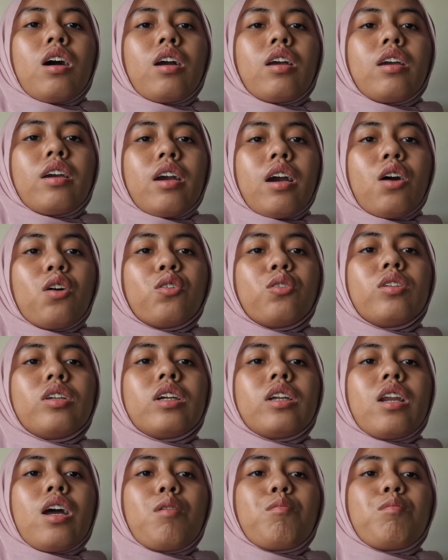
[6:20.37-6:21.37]
count the
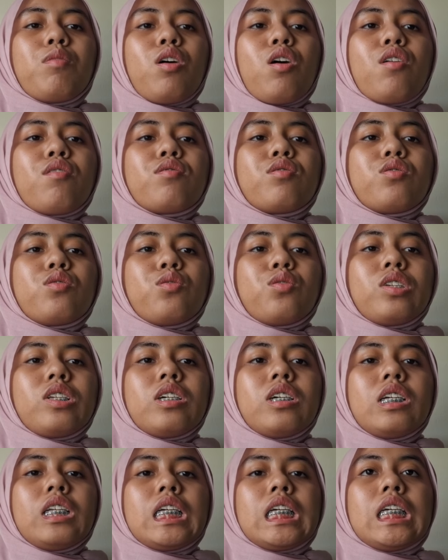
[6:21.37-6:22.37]
number of
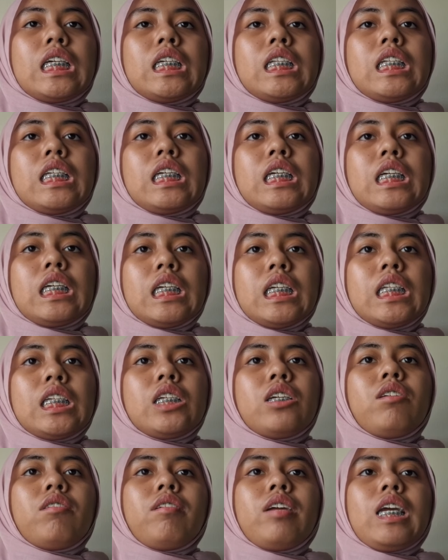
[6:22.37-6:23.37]
students in each
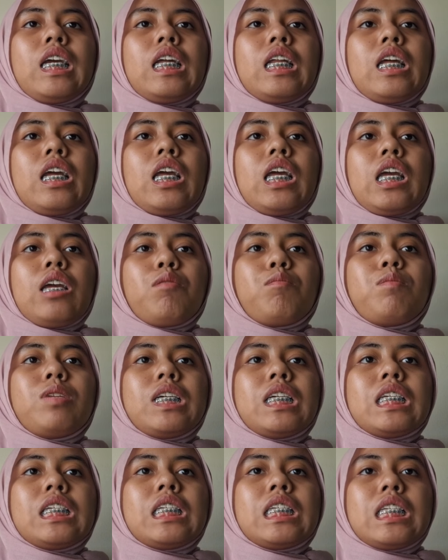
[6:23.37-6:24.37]
grade A, B,
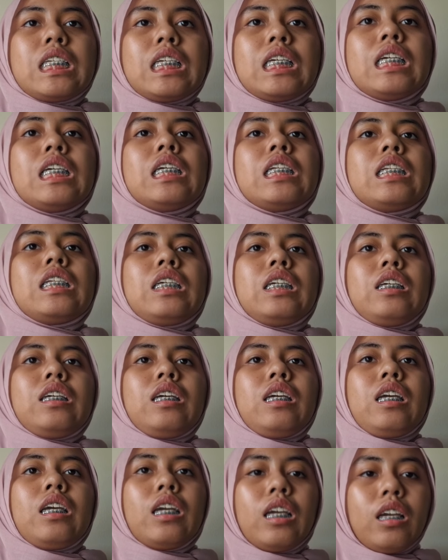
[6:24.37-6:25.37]
C, D,
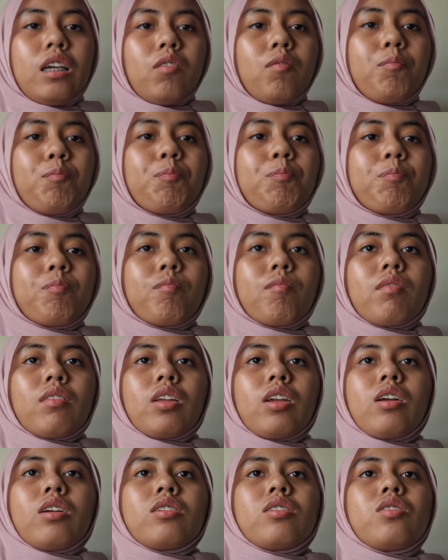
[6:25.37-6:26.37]
E.
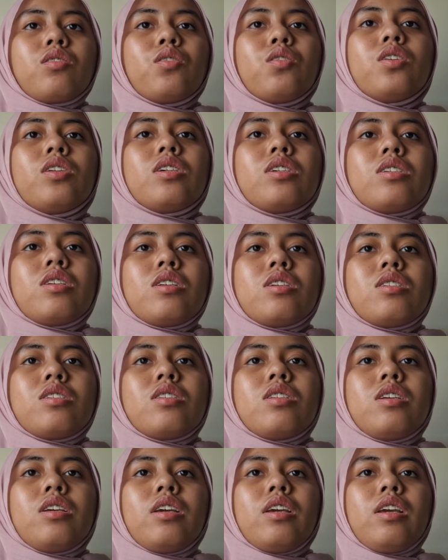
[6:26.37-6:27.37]
So this is
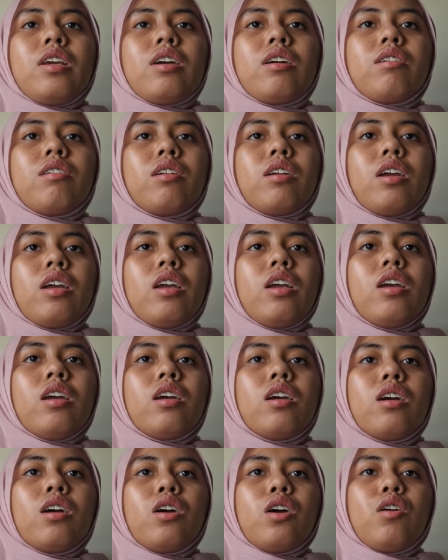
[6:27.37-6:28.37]
the array
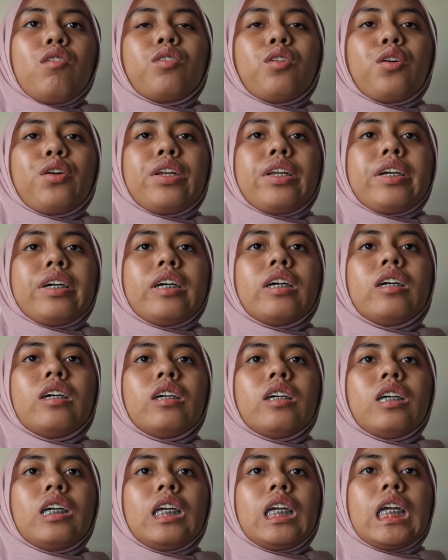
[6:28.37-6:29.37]
for the
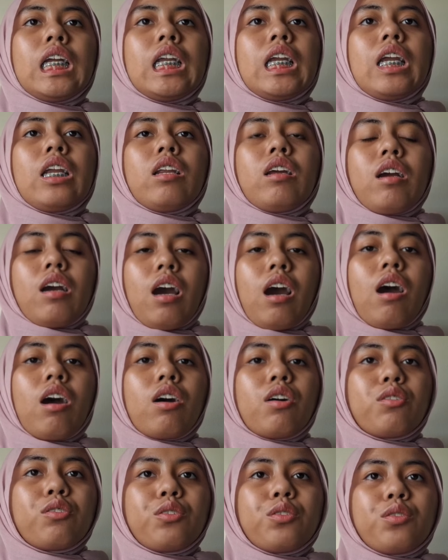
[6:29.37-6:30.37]
grade
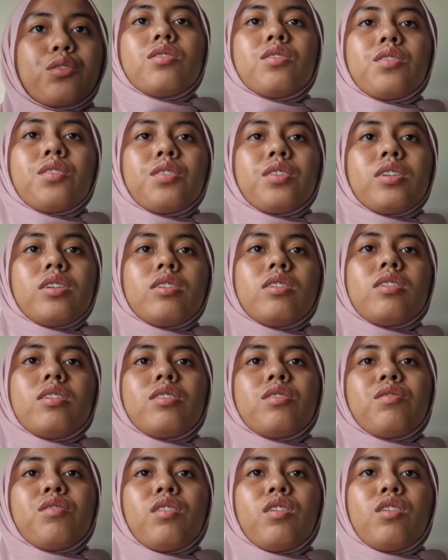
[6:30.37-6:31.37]
count. So this is
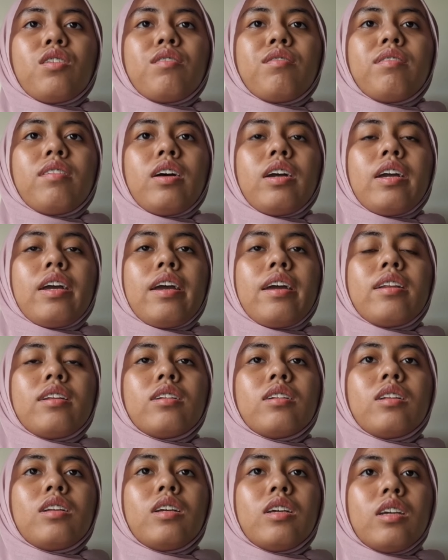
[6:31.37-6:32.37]
for file
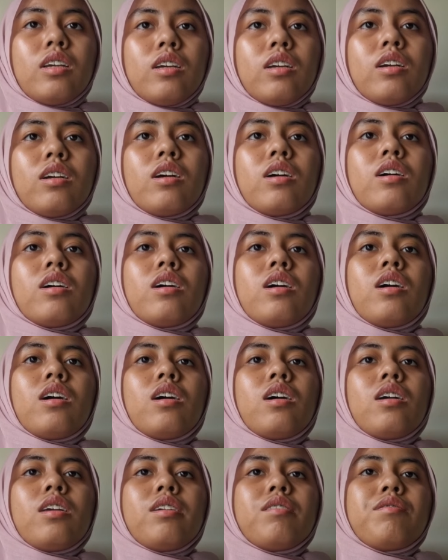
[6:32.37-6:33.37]
handling.
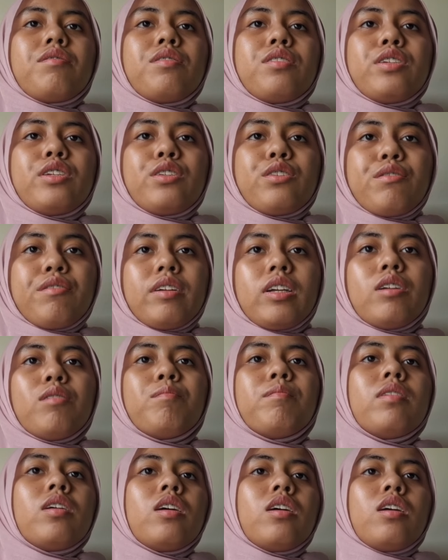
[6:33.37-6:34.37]
If
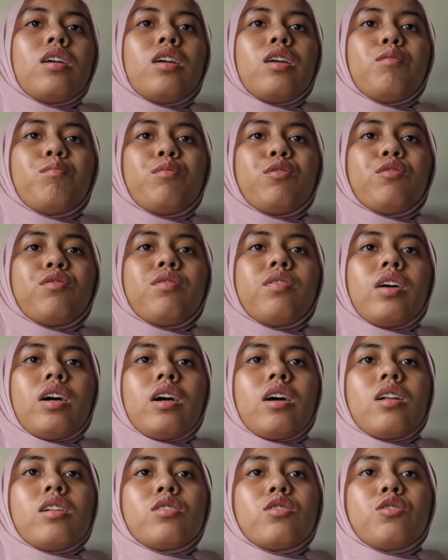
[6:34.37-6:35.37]
stream input
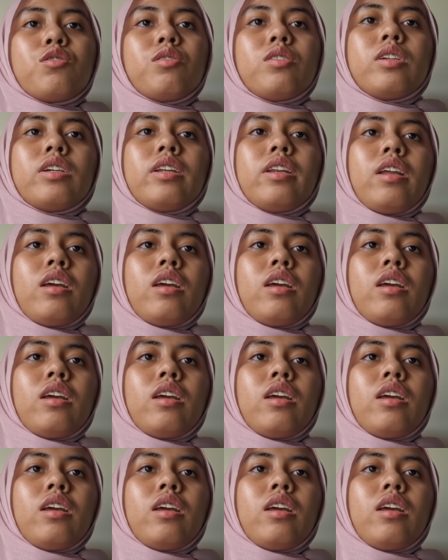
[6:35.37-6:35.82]
file student